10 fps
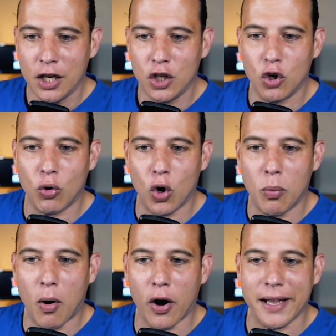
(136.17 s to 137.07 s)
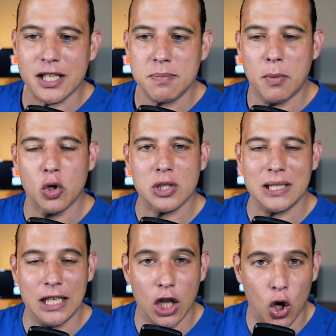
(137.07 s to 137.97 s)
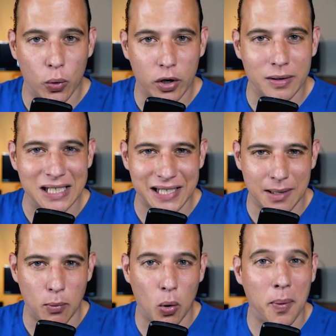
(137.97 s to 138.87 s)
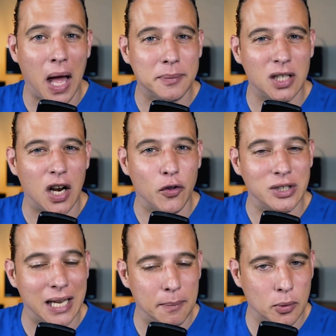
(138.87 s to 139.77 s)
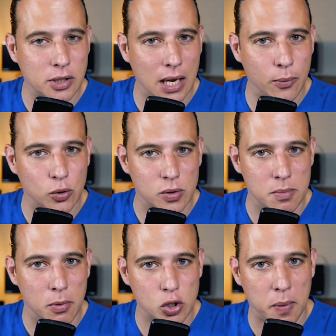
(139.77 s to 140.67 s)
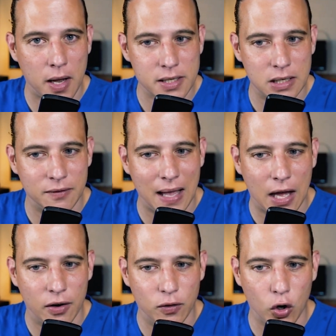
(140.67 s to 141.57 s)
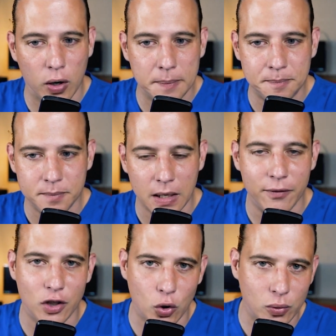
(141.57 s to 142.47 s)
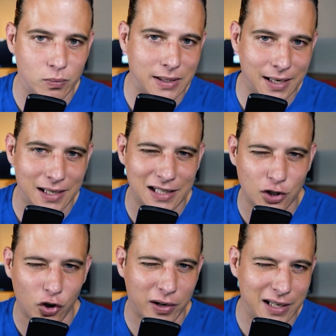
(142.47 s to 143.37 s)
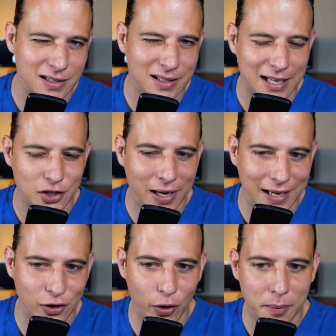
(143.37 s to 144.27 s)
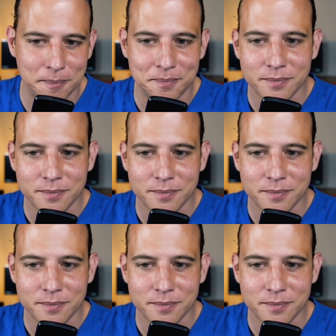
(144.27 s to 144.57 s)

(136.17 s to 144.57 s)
Euro markets mostly lower. Istanbul popped another 10%, which was the most positive out of Europe, even though technically Turkey is in Asia and Europe.